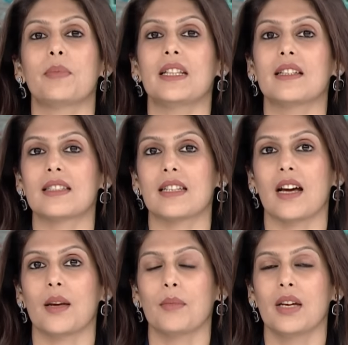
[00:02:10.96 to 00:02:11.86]
be this
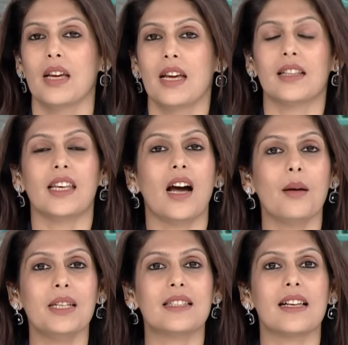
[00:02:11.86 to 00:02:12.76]
time? The
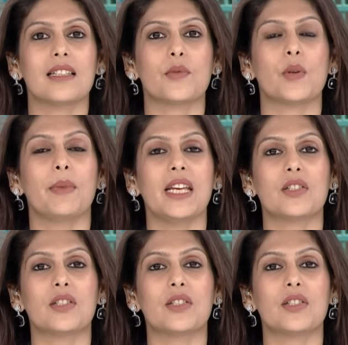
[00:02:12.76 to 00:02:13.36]
army says it will meet